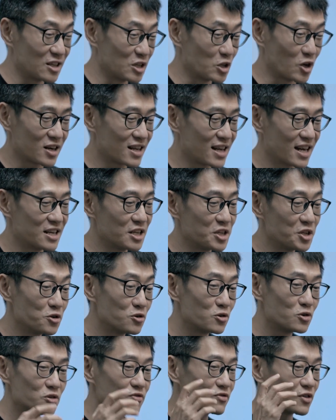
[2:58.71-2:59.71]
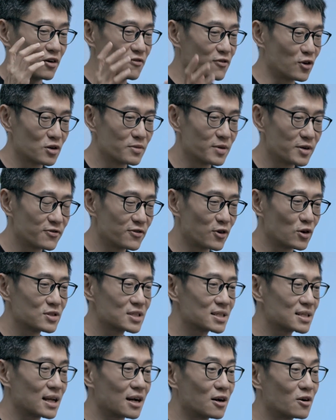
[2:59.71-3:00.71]
not kind of new. You've got foldable
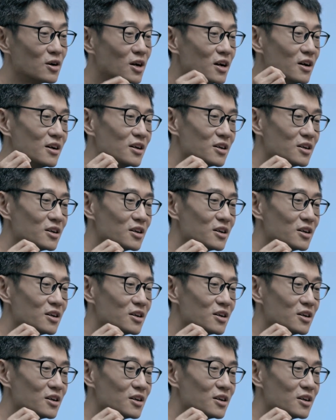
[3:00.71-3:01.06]
phones now.